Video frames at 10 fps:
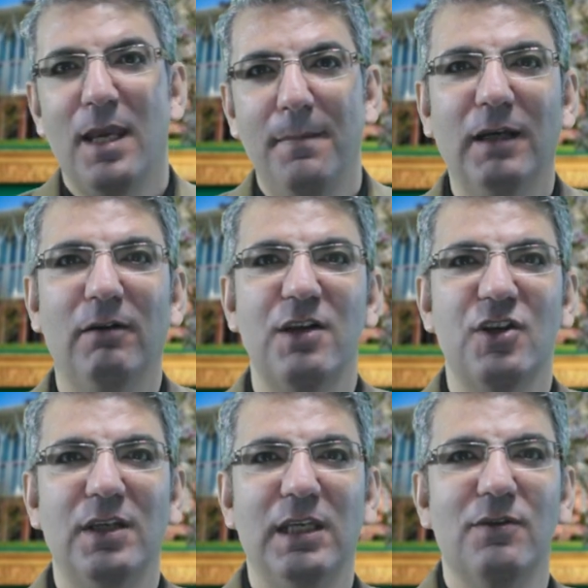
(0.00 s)

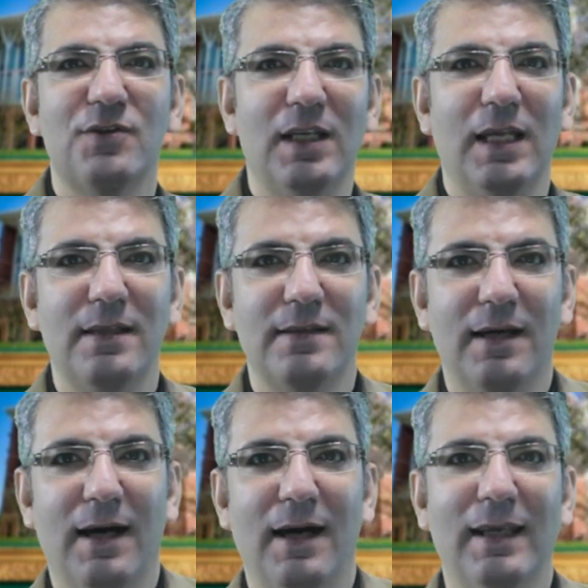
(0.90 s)
Immigration New Zealand
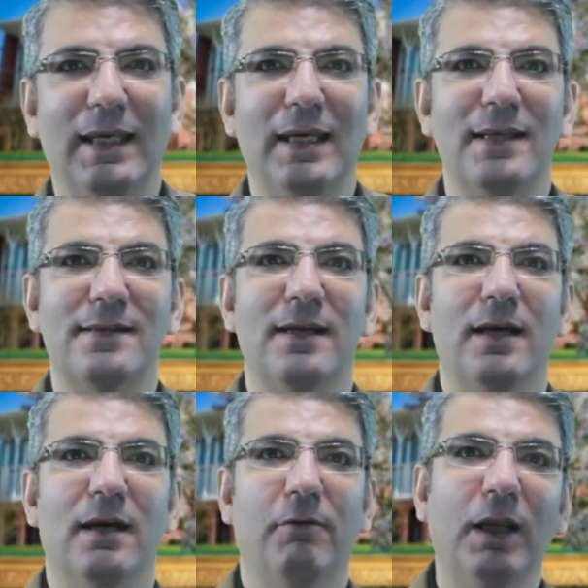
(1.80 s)
is
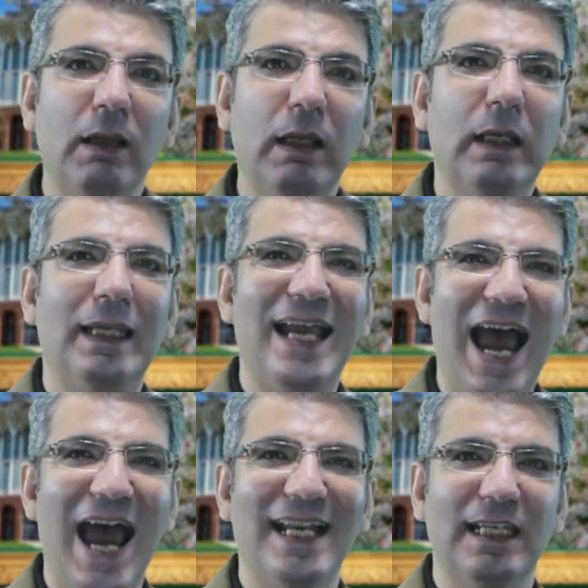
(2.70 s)
regularly
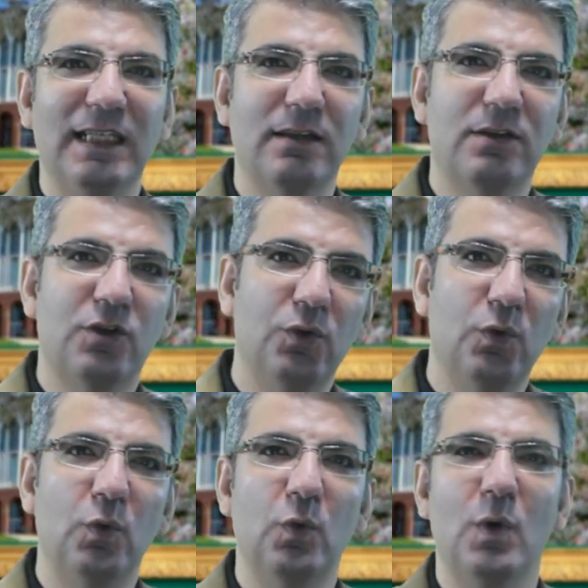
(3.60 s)
adding
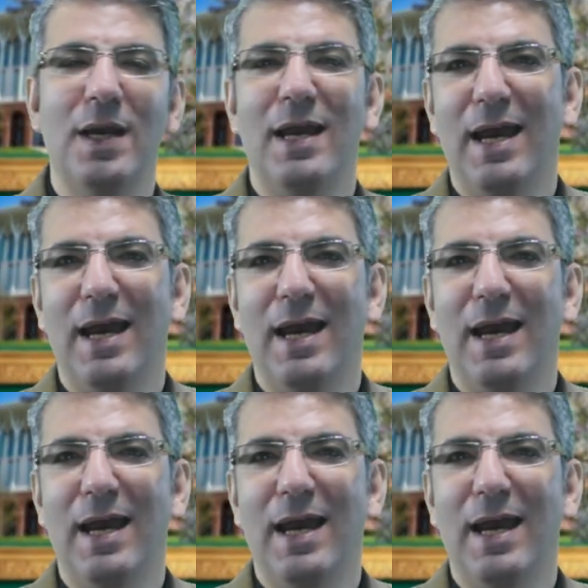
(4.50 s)
to